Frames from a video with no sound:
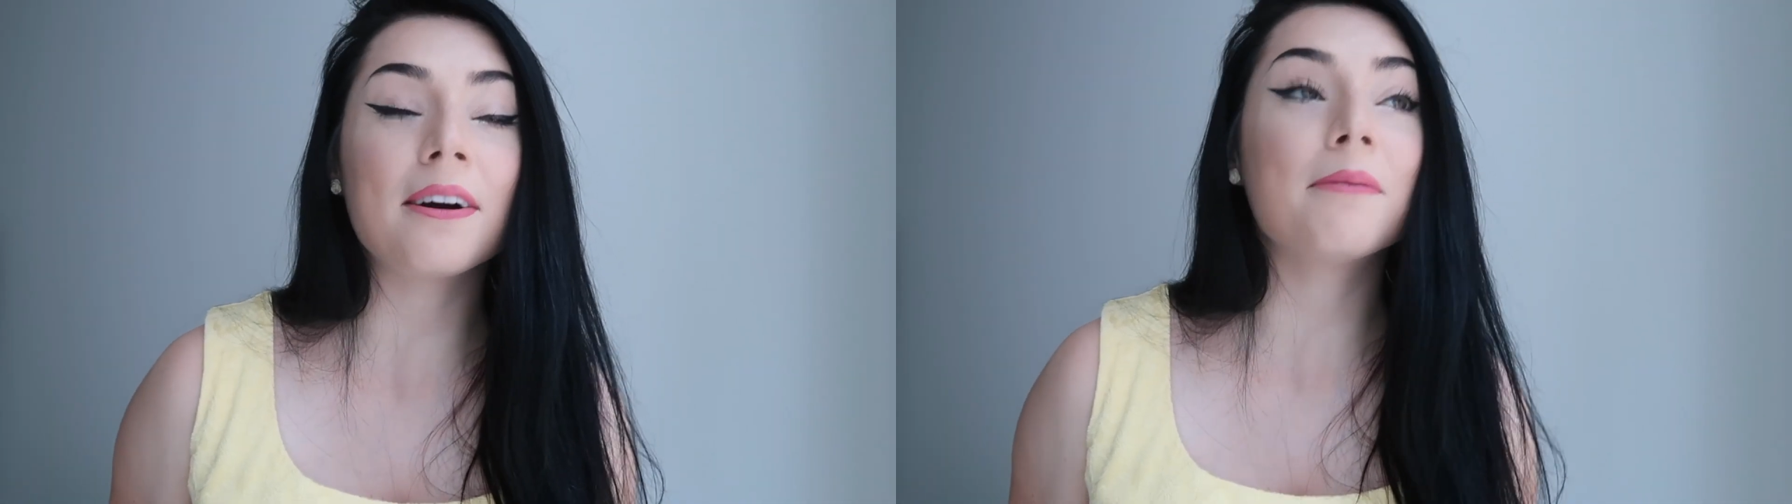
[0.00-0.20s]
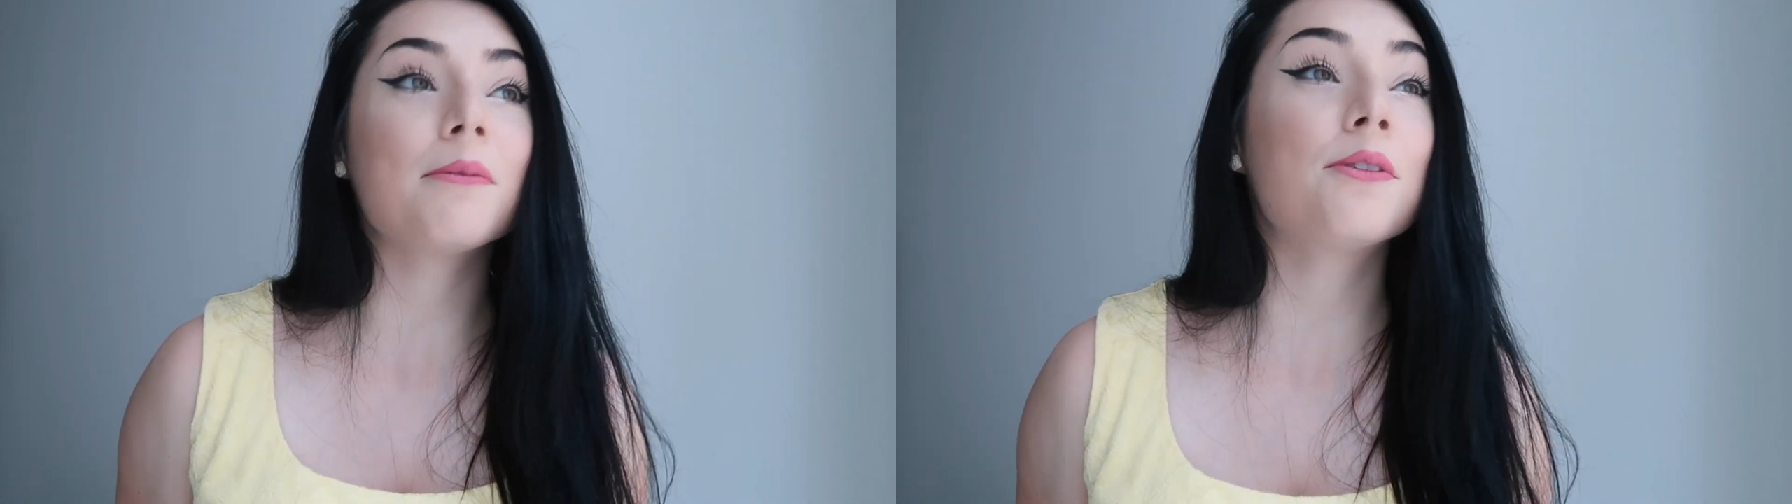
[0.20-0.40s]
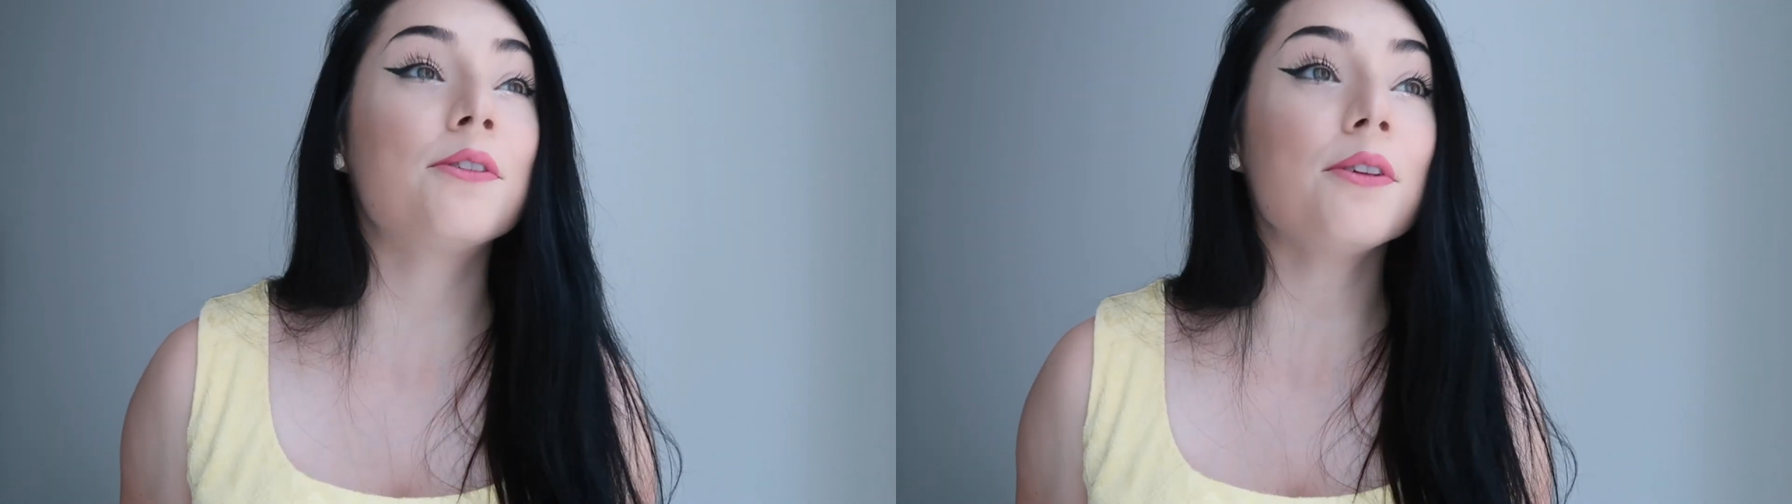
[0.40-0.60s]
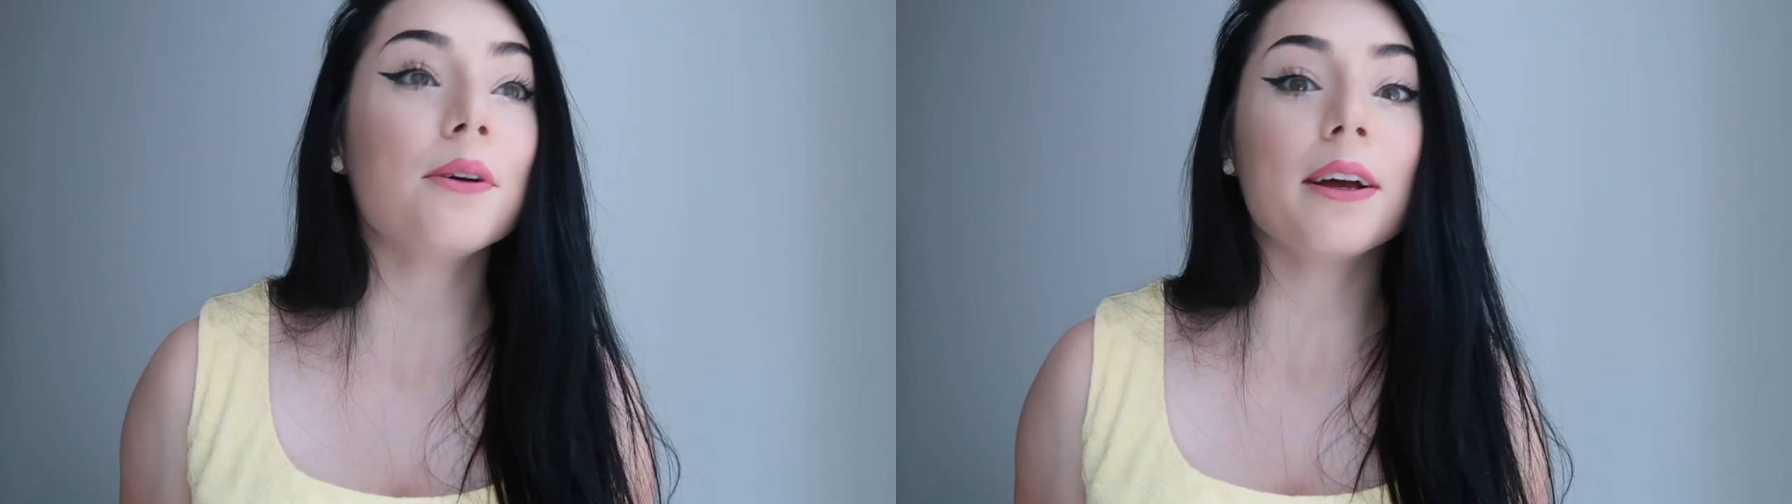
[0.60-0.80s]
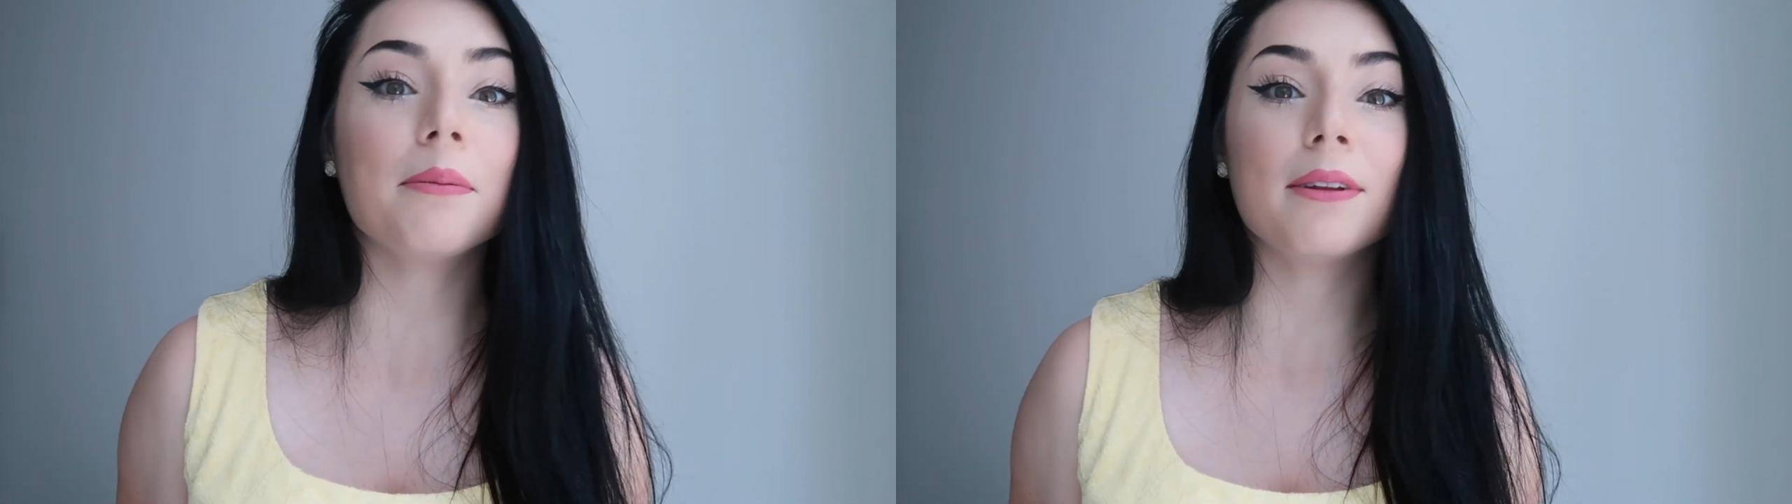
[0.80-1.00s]
I'm so
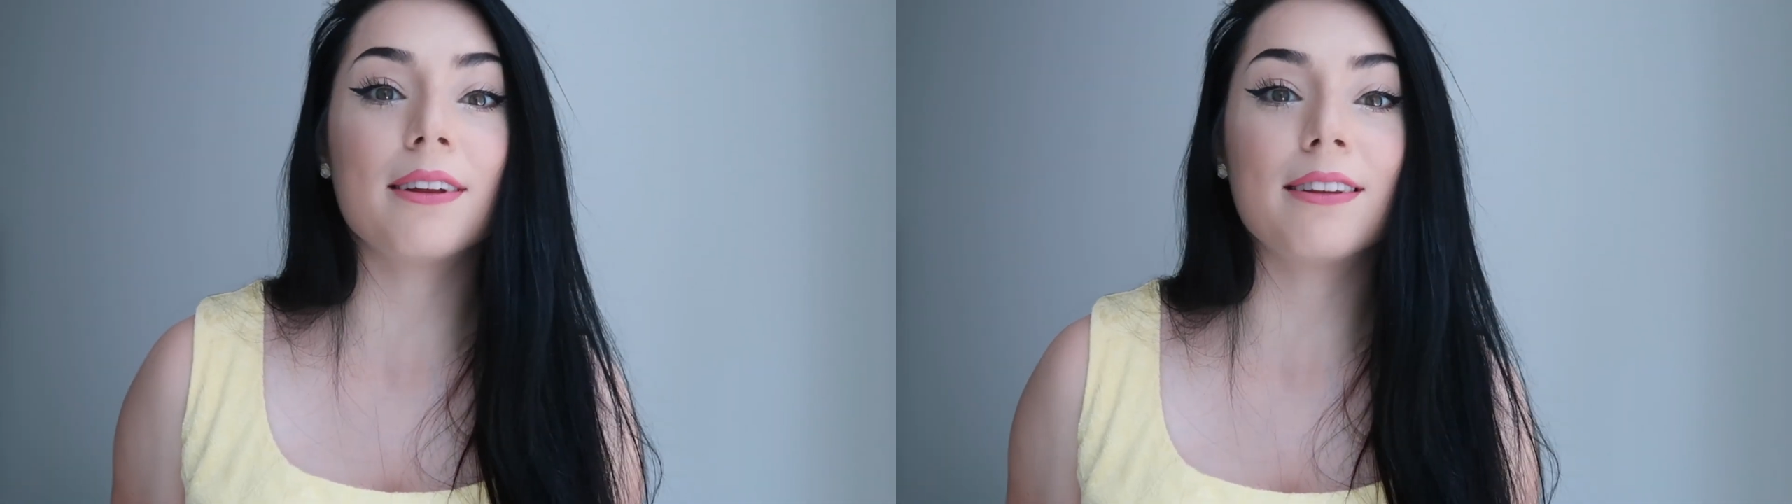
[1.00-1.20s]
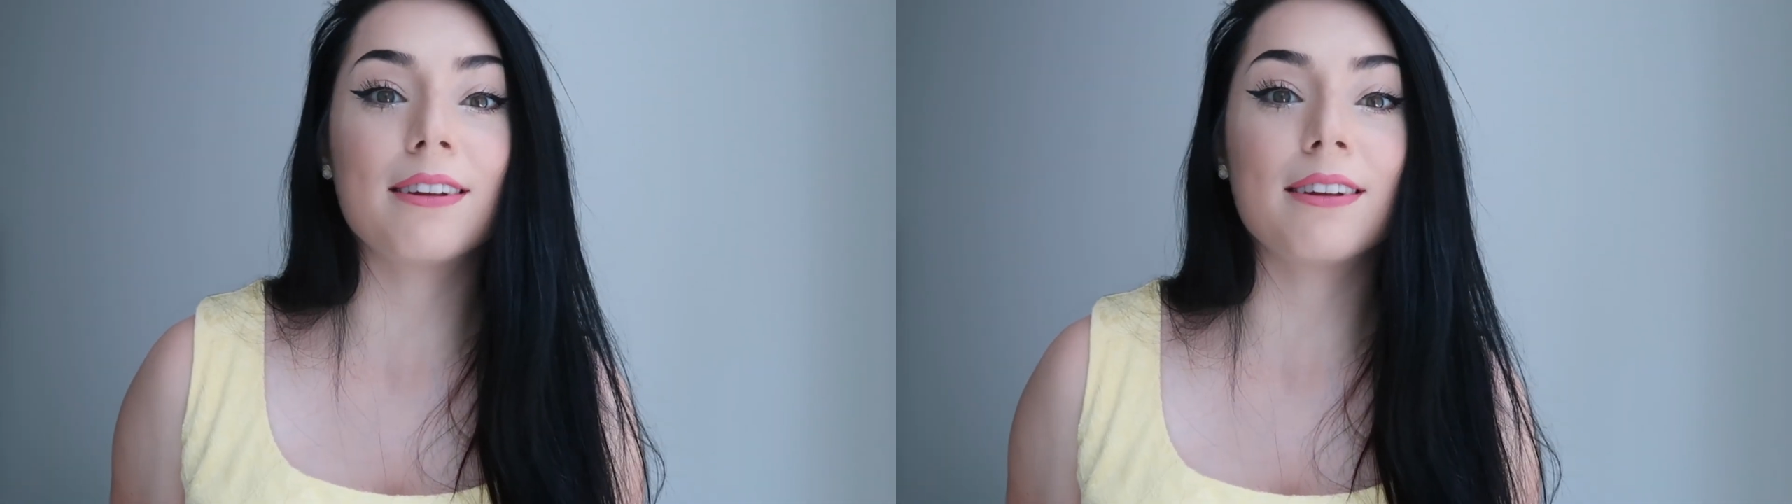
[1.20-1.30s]
happy that